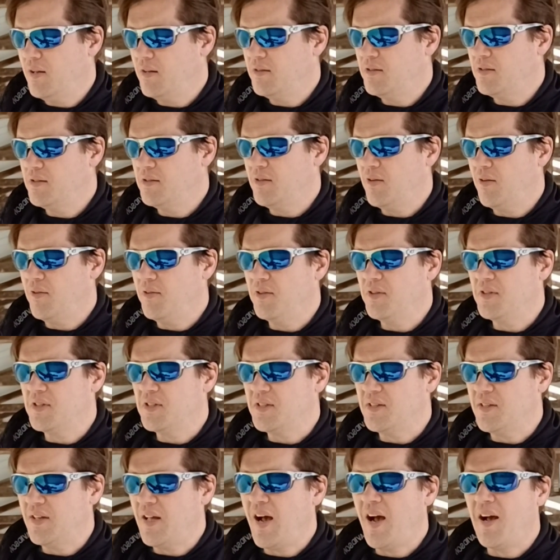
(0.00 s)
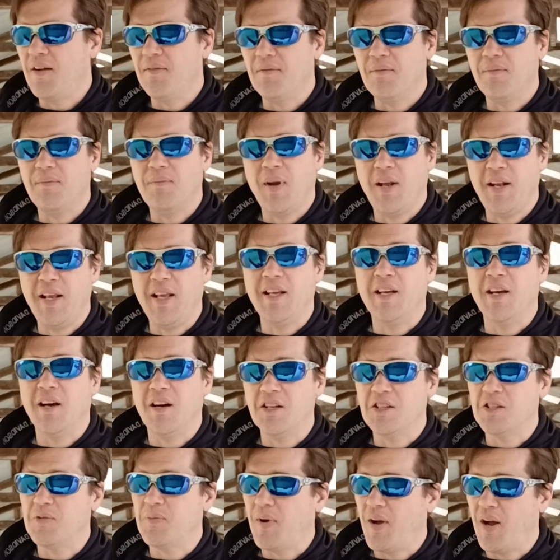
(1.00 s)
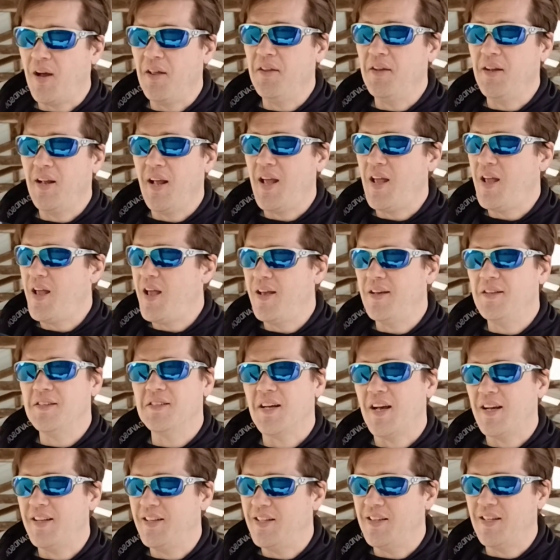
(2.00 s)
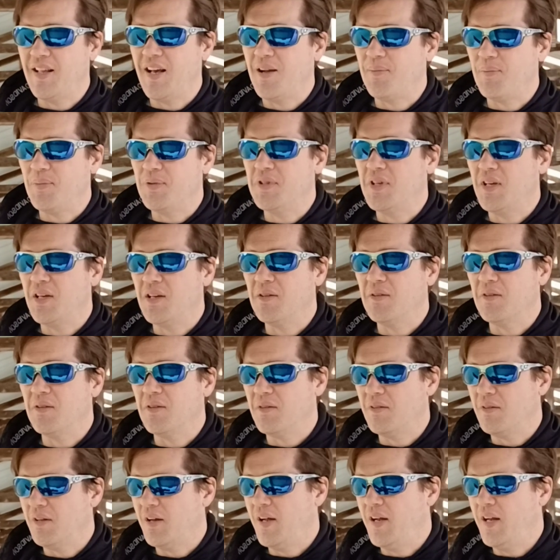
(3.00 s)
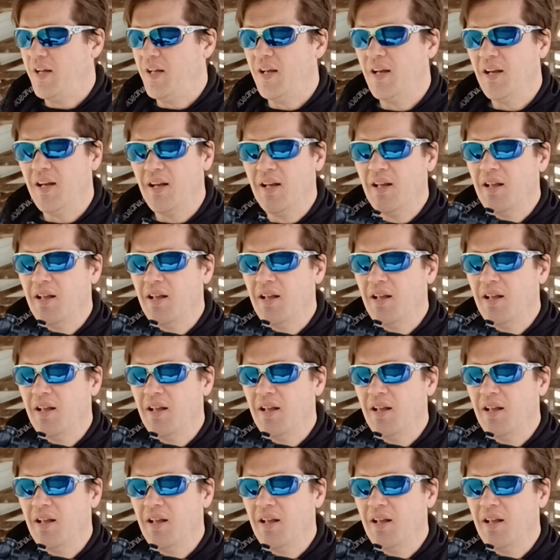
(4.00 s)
So there's not many guns. My other AEAs I did not particularly like.